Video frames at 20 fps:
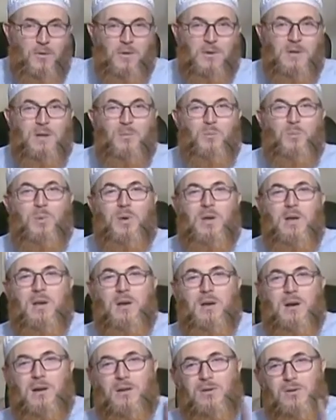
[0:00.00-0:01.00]
for the
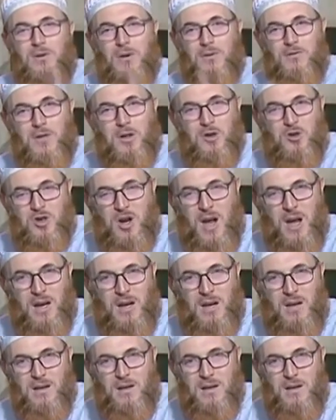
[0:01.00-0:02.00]
parents of the
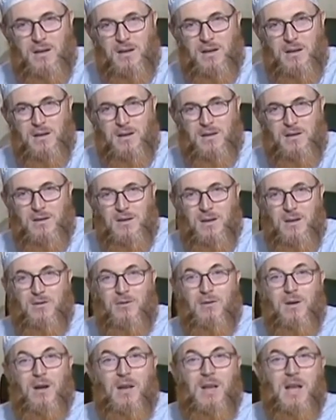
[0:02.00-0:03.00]
child. Say,
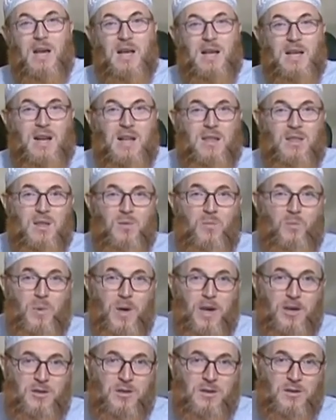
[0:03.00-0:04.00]
oh Allah, grant them
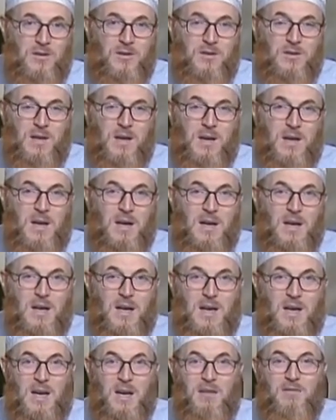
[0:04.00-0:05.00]
patience,
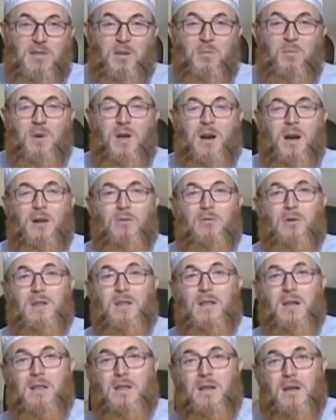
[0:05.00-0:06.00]
give them better
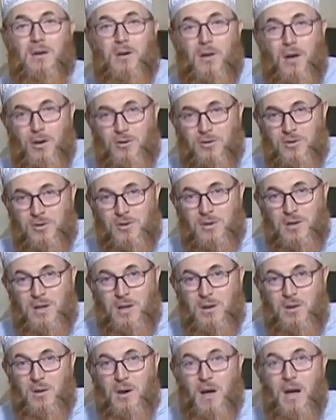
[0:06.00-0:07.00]
what they lost,
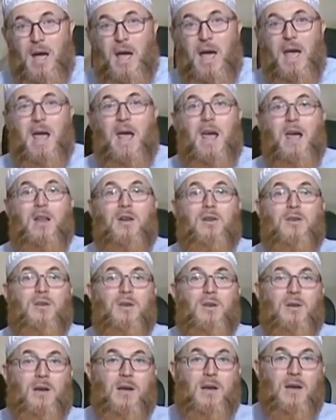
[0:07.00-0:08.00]
and
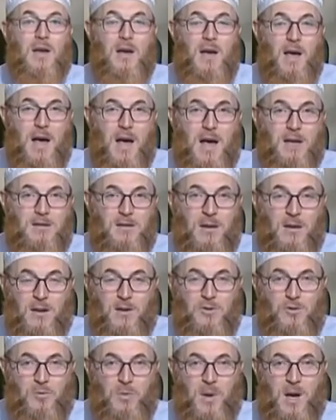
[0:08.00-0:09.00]
ask
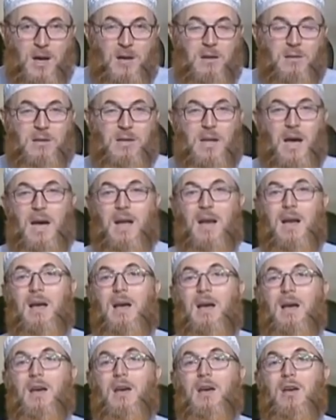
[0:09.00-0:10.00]
Allah subhanahu wa
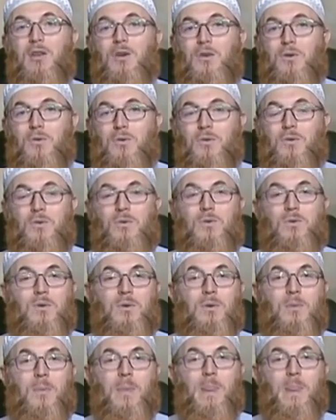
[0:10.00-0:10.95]
ta'ala to